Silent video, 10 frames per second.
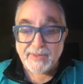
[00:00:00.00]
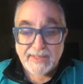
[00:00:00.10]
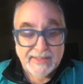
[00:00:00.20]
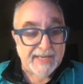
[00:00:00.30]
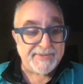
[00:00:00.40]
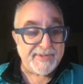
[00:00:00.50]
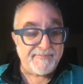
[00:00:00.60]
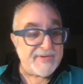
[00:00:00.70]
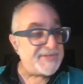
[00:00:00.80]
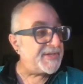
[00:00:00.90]
led the
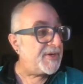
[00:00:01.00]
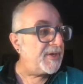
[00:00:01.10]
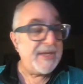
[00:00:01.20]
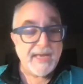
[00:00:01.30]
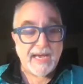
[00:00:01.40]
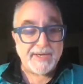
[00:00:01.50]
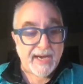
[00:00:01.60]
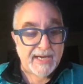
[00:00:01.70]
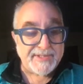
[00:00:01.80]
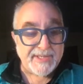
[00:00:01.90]
physical and
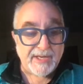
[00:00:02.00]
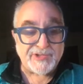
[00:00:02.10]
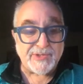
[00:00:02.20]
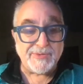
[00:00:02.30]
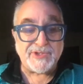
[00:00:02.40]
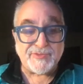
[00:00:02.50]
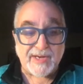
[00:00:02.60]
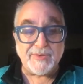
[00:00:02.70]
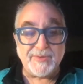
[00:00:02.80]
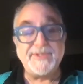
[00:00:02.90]
ideological
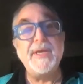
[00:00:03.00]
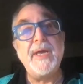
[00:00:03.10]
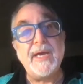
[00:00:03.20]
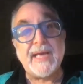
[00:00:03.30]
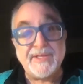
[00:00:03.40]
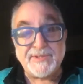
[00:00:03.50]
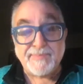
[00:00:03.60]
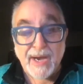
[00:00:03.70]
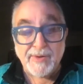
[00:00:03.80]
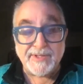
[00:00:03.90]
struggles
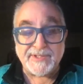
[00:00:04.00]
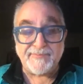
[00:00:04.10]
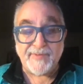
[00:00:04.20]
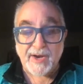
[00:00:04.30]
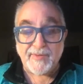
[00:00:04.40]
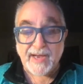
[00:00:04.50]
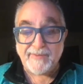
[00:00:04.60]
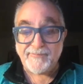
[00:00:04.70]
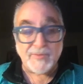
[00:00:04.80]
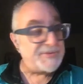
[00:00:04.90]
against Poland's
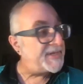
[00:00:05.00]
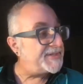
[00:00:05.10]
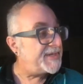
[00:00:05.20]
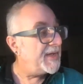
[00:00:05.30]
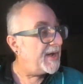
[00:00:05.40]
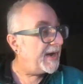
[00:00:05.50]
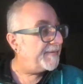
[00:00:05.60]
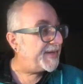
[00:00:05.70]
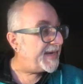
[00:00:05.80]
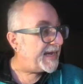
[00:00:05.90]
far-right forces
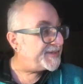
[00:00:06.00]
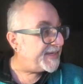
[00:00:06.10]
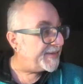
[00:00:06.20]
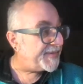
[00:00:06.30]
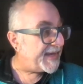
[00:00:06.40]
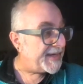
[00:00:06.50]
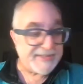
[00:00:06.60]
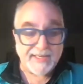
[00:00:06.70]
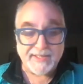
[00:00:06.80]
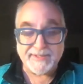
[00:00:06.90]
of the
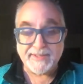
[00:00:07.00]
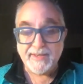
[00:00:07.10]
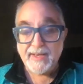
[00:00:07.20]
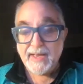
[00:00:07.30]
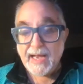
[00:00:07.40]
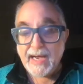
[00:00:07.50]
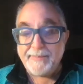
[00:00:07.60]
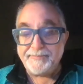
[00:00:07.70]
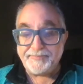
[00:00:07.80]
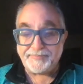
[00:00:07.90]
1930s.
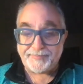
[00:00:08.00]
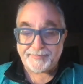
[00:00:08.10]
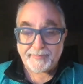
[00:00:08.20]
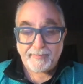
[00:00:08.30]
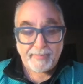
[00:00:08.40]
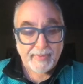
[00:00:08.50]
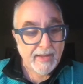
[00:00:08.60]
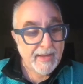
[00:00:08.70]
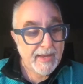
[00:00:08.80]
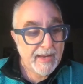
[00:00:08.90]
And
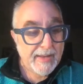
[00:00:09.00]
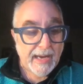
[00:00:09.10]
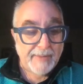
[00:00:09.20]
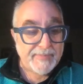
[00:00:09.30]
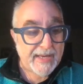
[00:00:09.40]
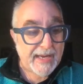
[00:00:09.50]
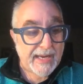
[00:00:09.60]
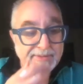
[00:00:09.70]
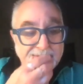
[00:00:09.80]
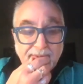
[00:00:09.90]

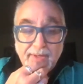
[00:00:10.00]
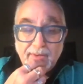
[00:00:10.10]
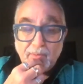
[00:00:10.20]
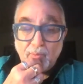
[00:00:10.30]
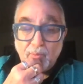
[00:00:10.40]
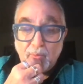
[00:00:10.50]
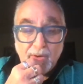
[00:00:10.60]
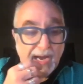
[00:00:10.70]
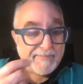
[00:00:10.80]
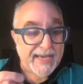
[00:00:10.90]

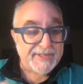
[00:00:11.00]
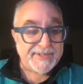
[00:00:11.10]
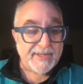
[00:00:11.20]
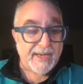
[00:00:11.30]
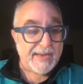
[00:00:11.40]
I met